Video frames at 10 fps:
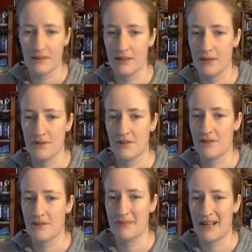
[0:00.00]
that I was just
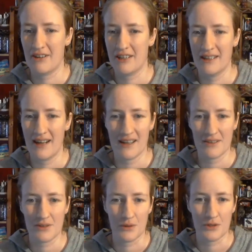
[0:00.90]
some arrogant
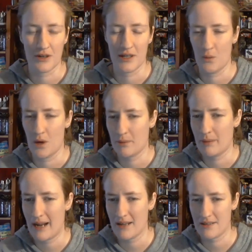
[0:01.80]
asshole trying to walk
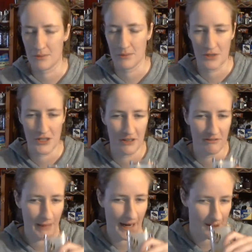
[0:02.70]
past him or shove
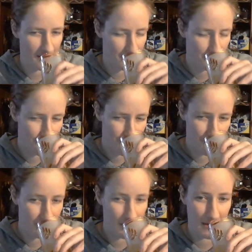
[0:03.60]
past him.
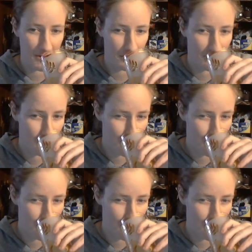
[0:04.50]
Not true.